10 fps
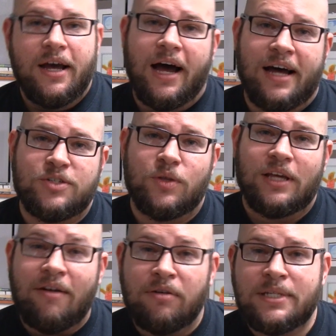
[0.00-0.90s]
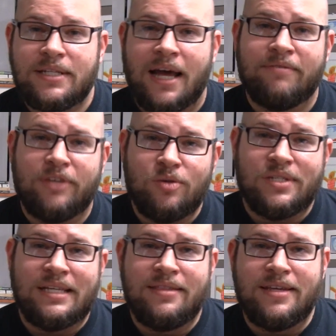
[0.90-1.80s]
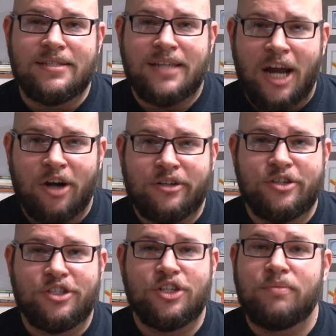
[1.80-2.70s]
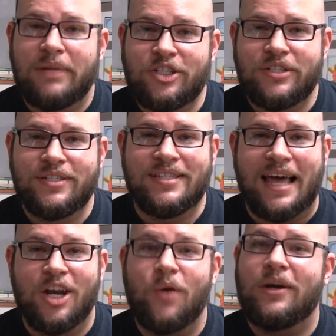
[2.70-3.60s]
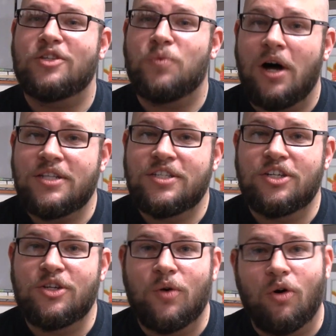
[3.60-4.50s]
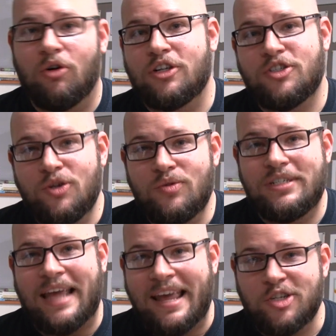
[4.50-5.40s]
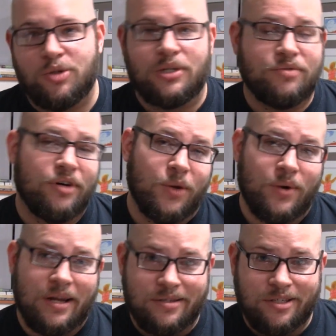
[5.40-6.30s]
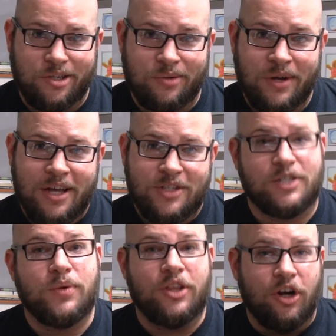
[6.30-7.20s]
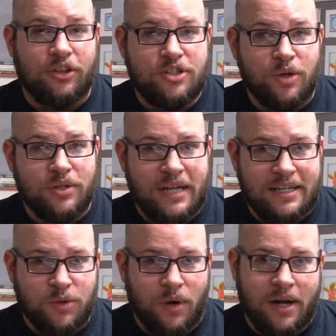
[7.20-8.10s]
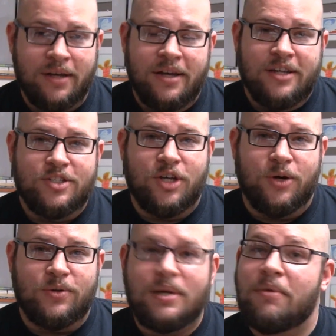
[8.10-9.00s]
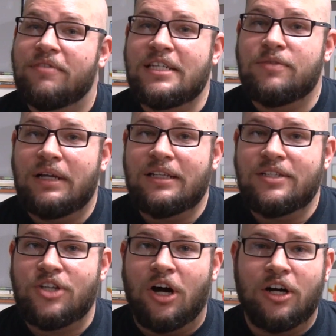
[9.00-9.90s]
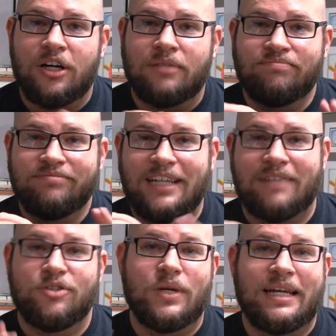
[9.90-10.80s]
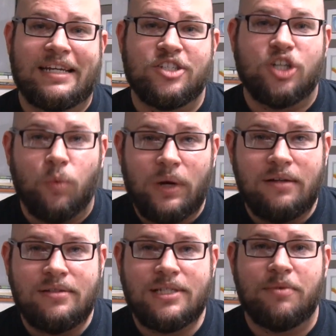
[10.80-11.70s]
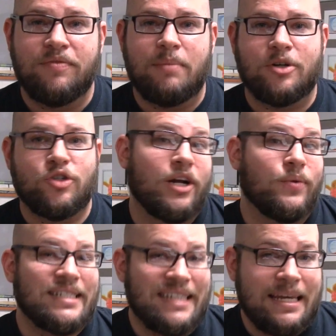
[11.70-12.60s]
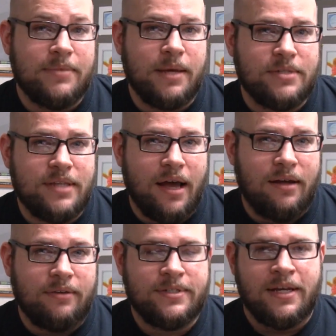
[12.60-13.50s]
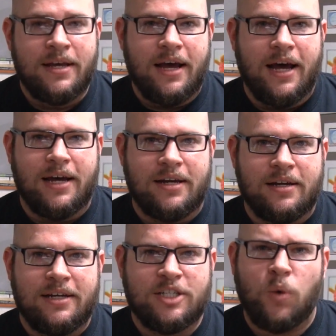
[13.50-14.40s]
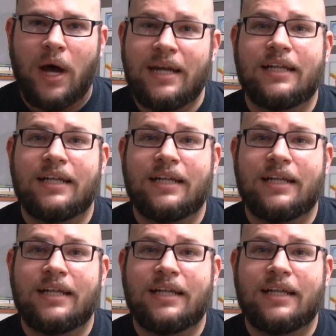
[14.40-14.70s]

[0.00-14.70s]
Uh, so the government's kind of using these characters to do missions that no one else wants to do or are too dangerous for anyone else to do. So that's why they're called the Suicide Squad. So some of these villains are kind of doing it against their will. Some of them are trying to redeem themselves. Uh, it's quite an